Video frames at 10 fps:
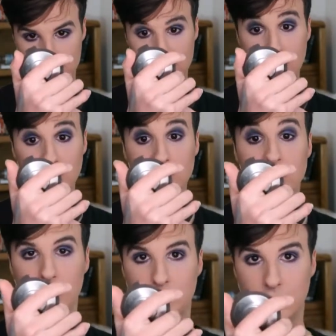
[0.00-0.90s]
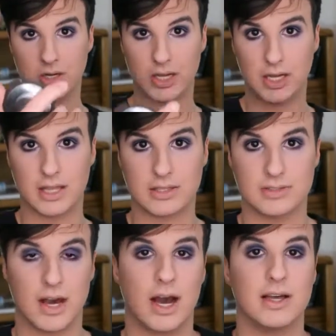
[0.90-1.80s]
I just can't stop looking at these
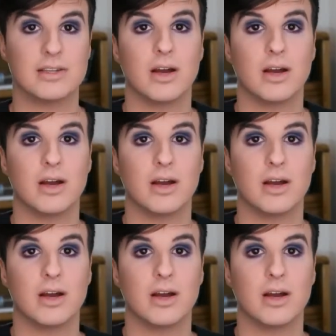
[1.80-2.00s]
eyes.